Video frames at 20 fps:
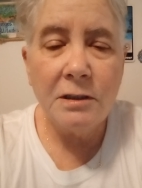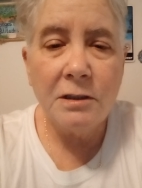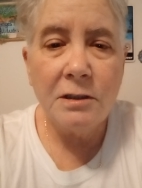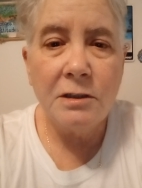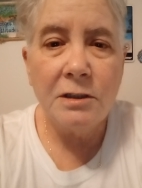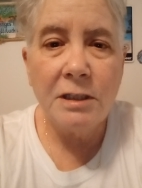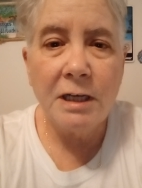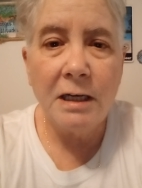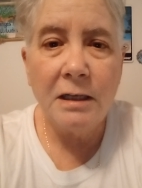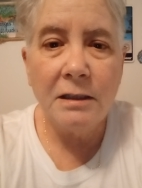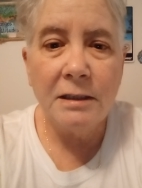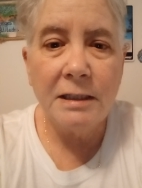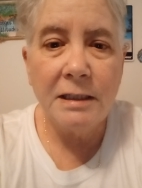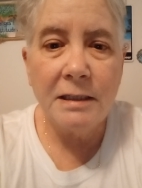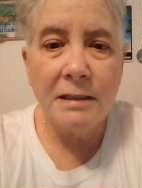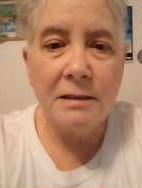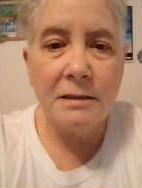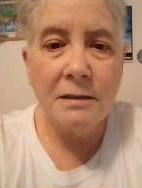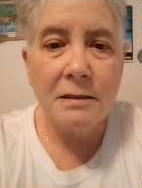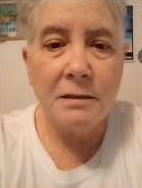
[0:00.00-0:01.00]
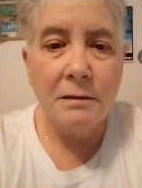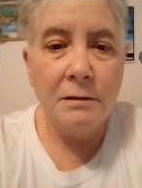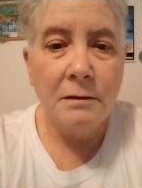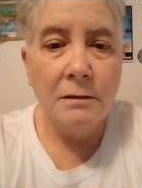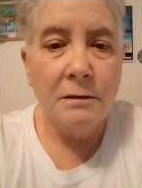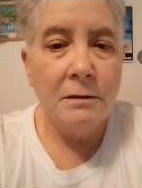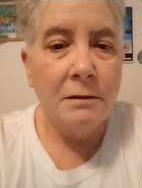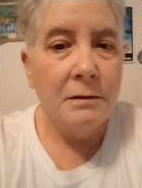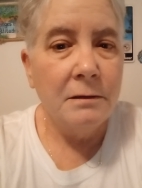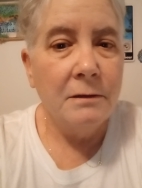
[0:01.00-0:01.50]
a deli is
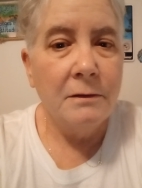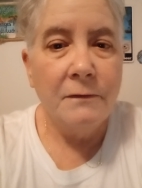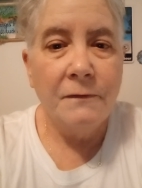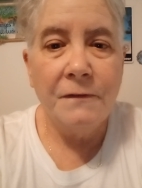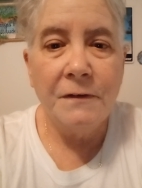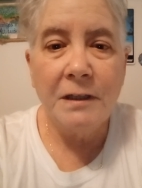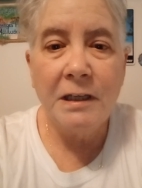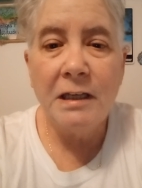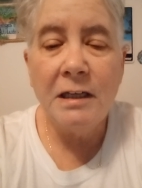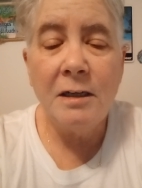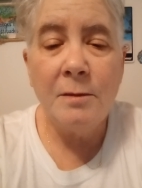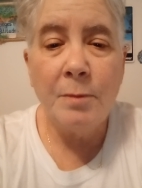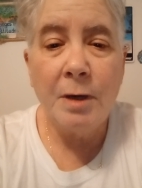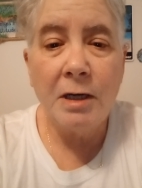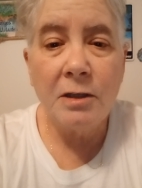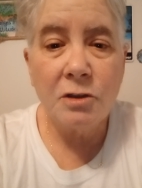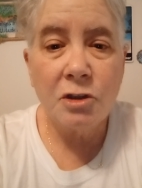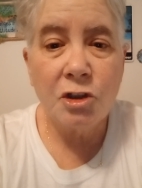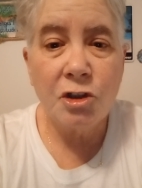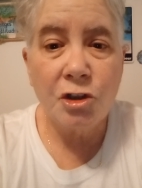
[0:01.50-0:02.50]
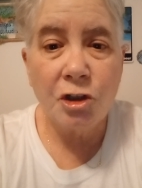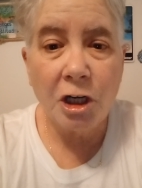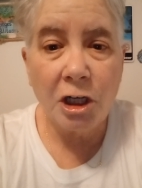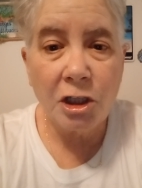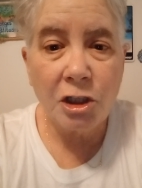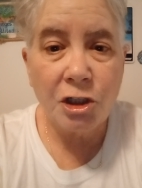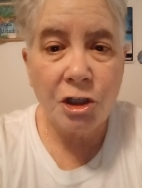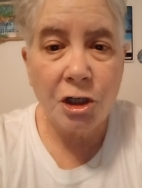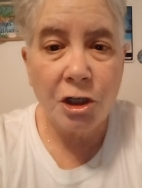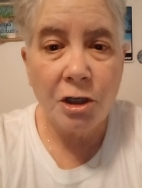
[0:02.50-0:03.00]
forget about
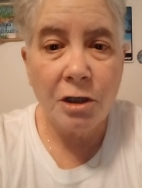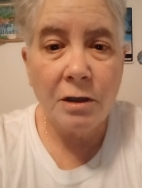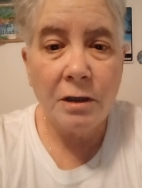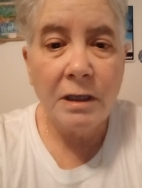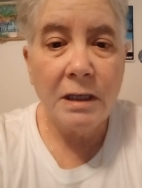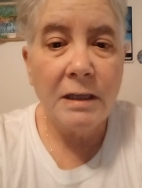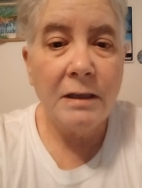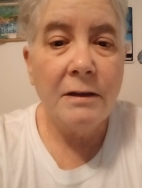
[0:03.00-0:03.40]
structure,